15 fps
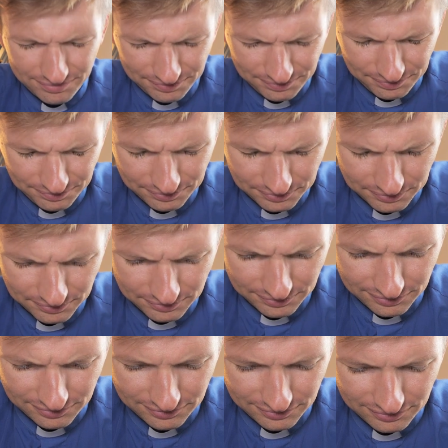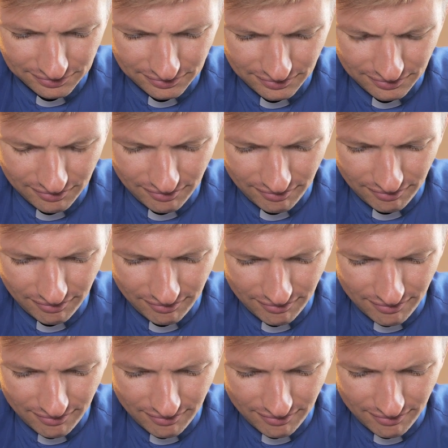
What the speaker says: Nobody speaks.